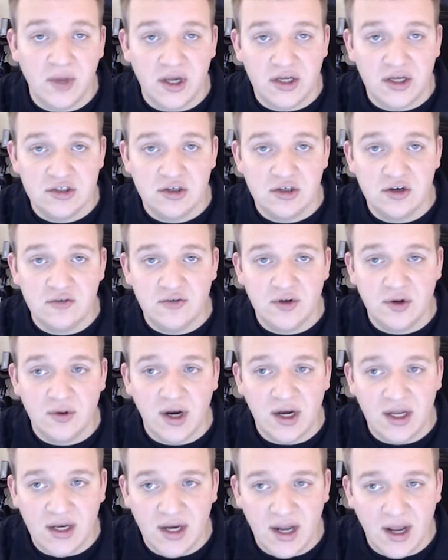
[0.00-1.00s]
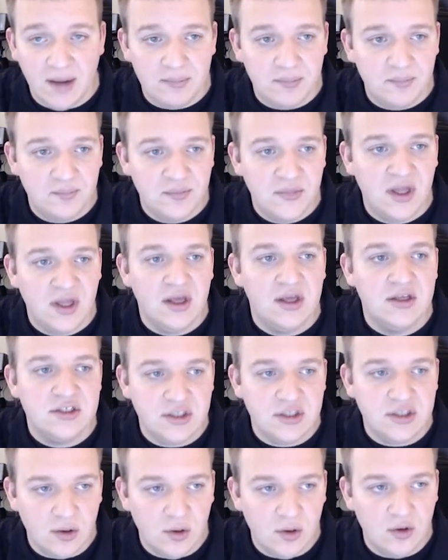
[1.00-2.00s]
sure if you're writing an app to
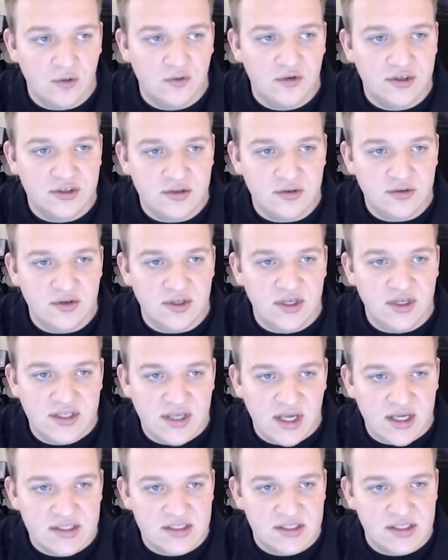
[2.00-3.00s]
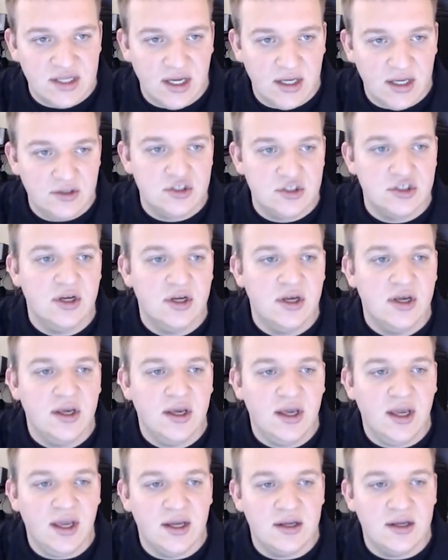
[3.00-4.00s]
go over to the test stage
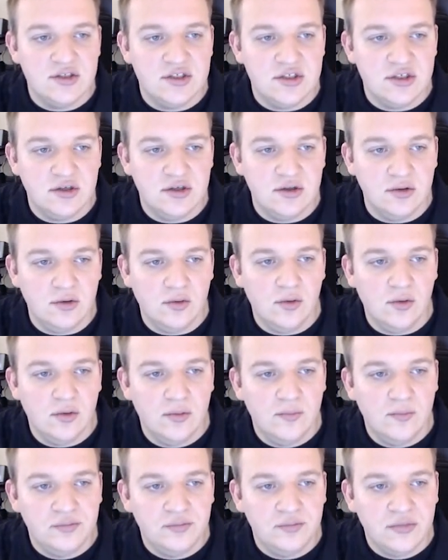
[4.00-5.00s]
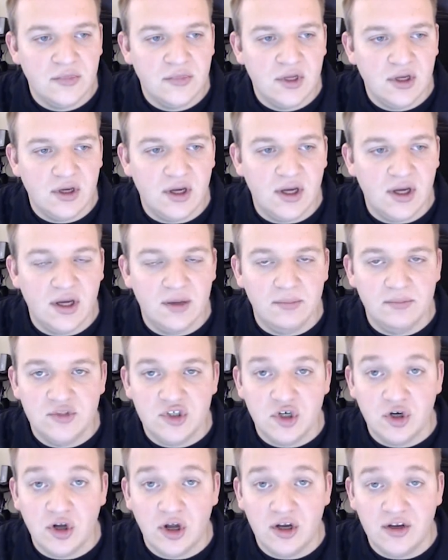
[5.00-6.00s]
and to
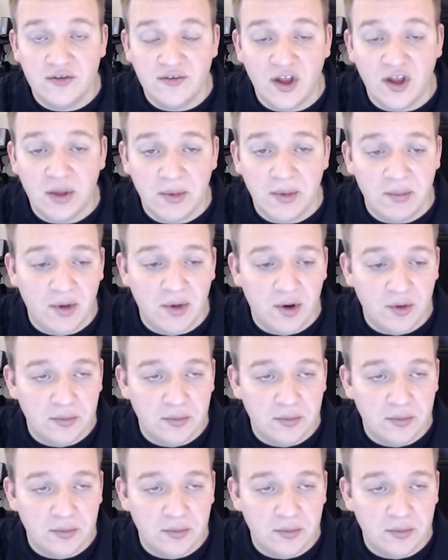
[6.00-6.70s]
turn on development mode.